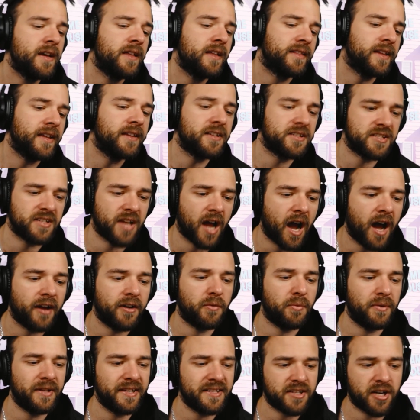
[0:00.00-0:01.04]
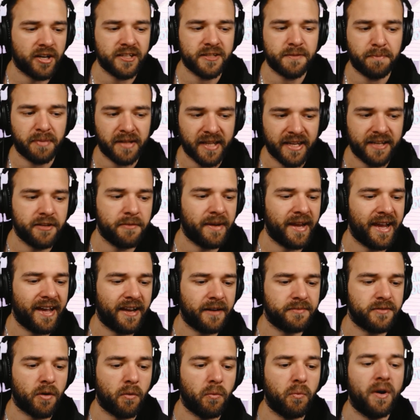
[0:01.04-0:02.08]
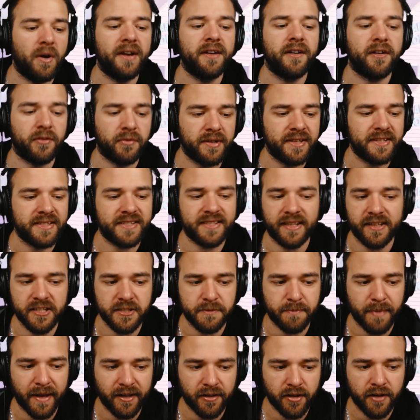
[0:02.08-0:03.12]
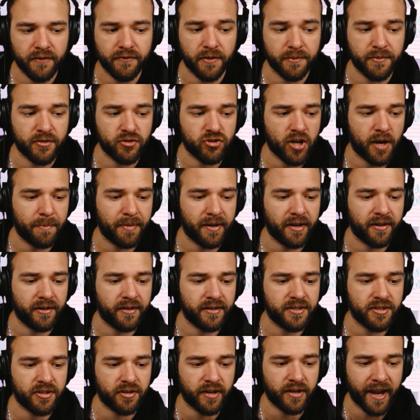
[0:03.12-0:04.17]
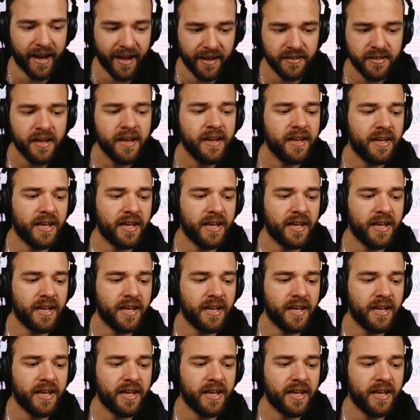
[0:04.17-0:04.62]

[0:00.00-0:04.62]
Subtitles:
Then there's an auto. When this card is played, you may add up to 1 green Skilless battle card from your drop area to your hand.